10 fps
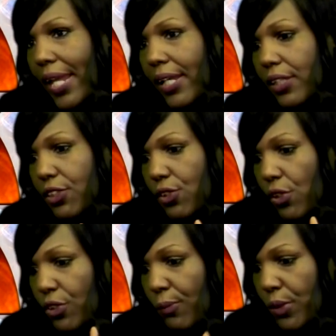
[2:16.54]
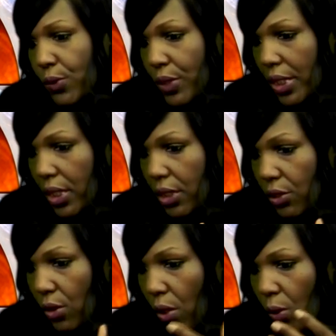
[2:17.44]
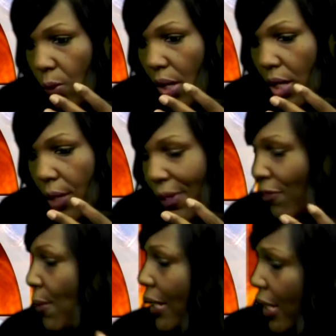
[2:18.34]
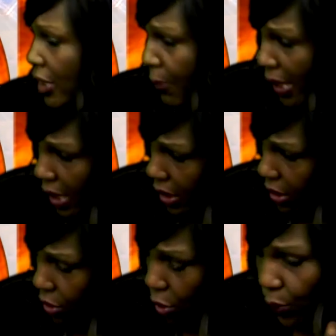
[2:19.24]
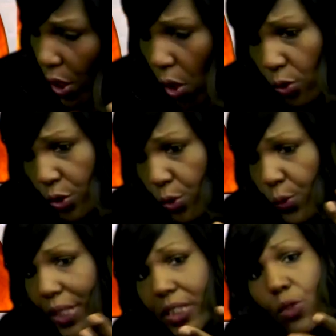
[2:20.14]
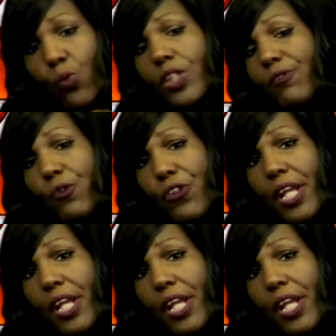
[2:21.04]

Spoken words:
at, your music, everybody has a past, we all do. And that's a wonderful